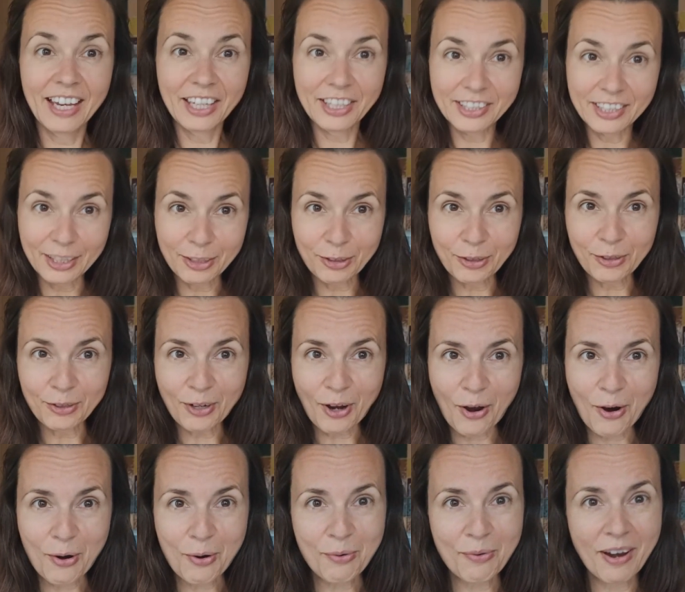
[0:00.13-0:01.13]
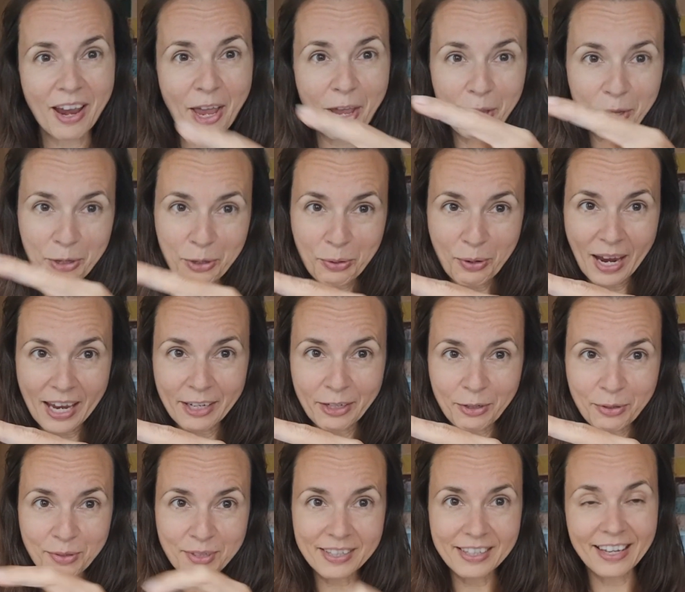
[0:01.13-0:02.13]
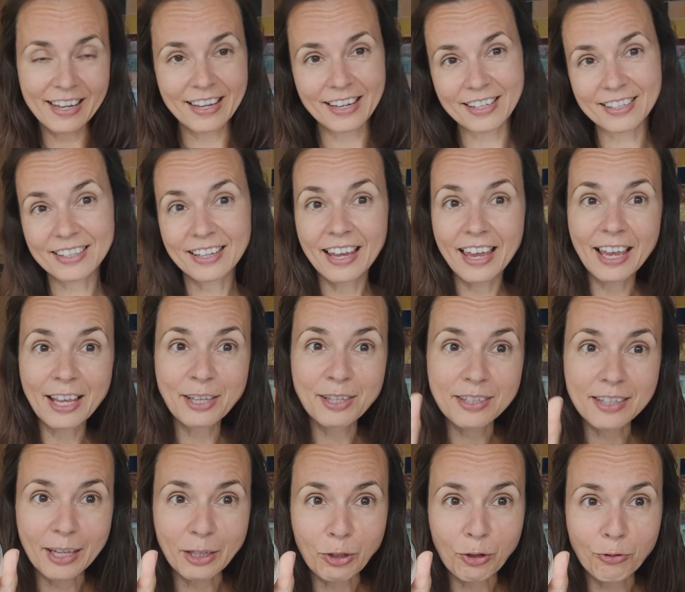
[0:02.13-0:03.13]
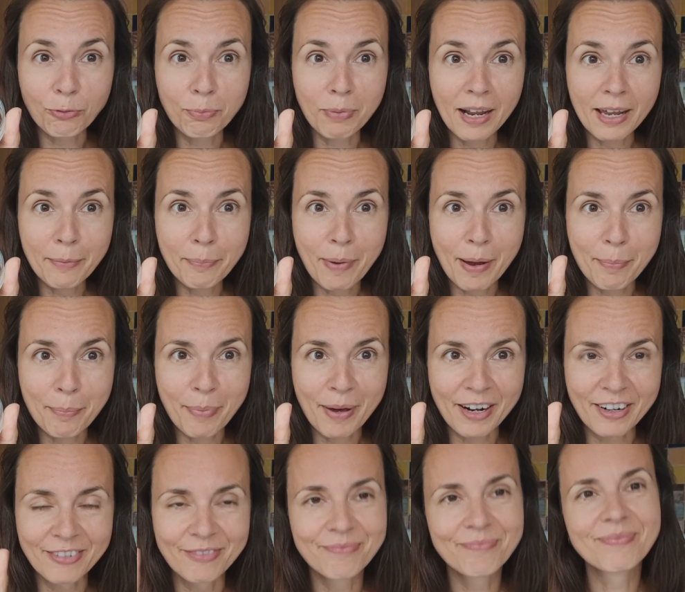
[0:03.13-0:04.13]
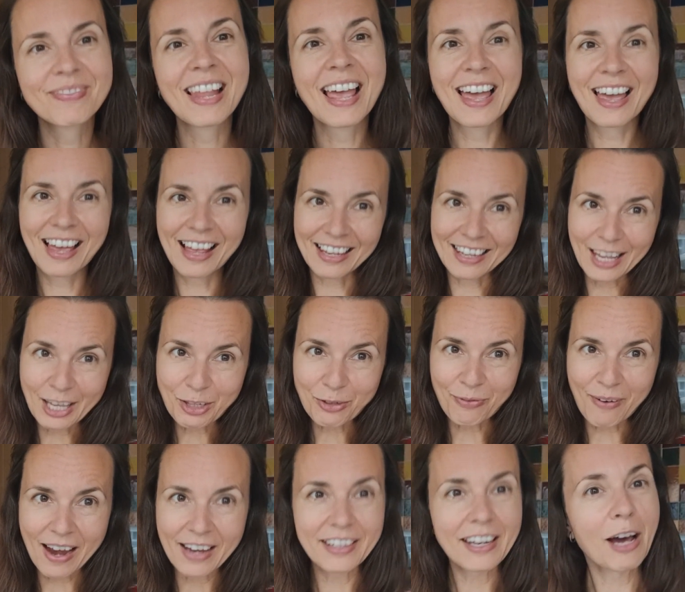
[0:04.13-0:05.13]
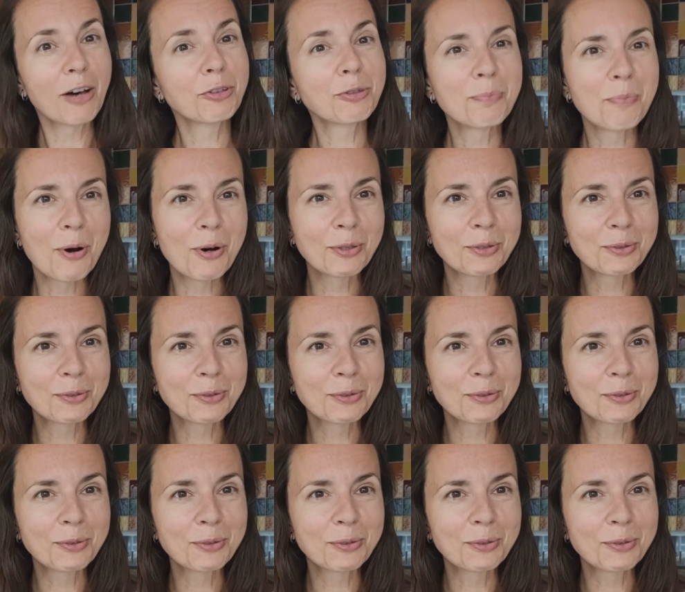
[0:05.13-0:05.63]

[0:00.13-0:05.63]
Did you know you can use this instead of black pepper? Let's find out more